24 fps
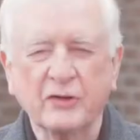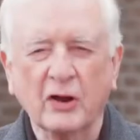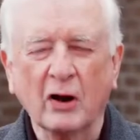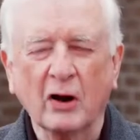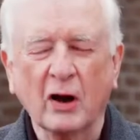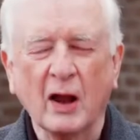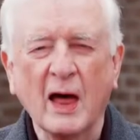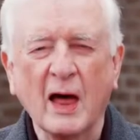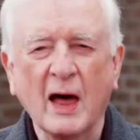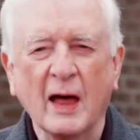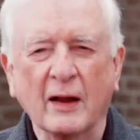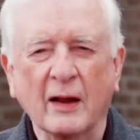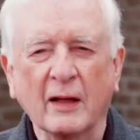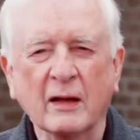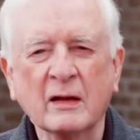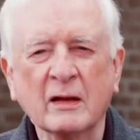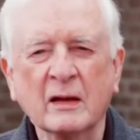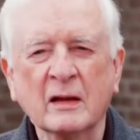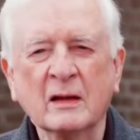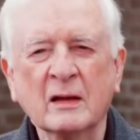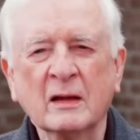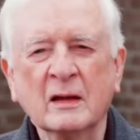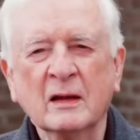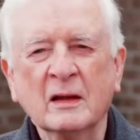
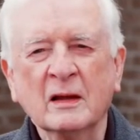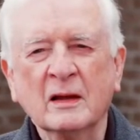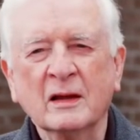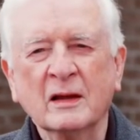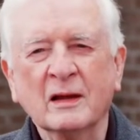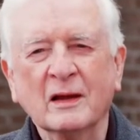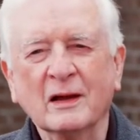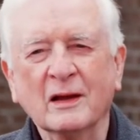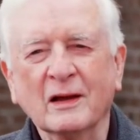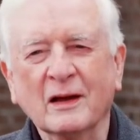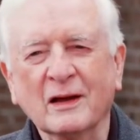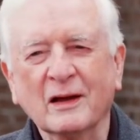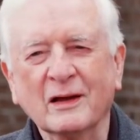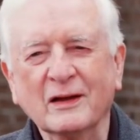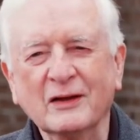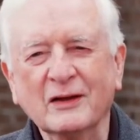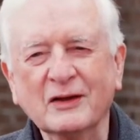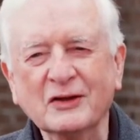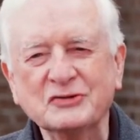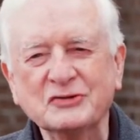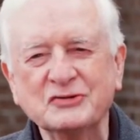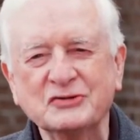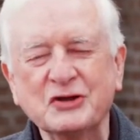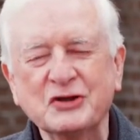Carolina
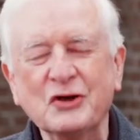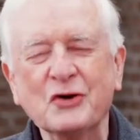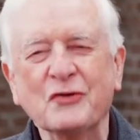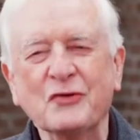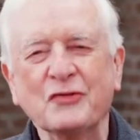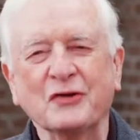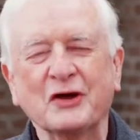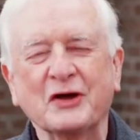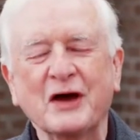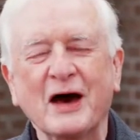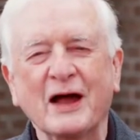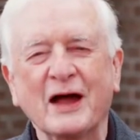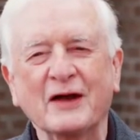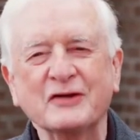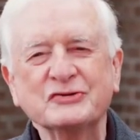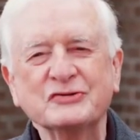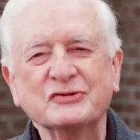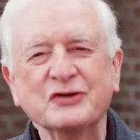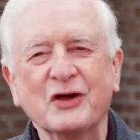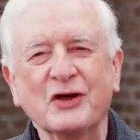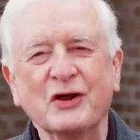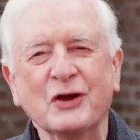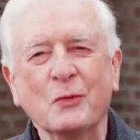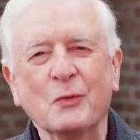is still the kind
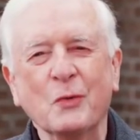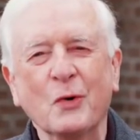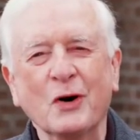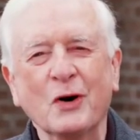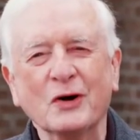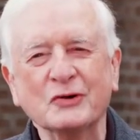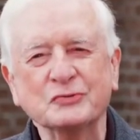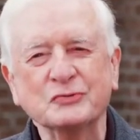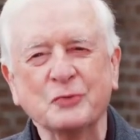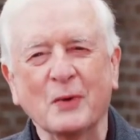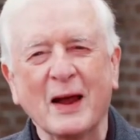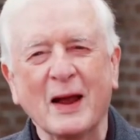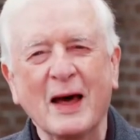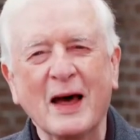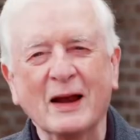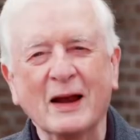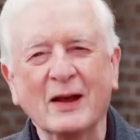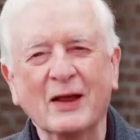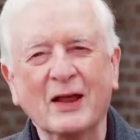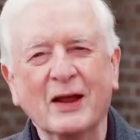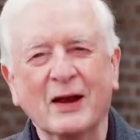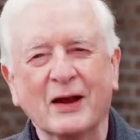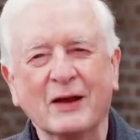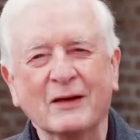of state it was when
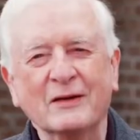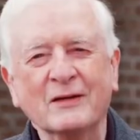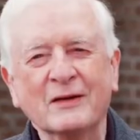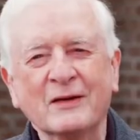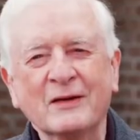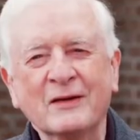I led it.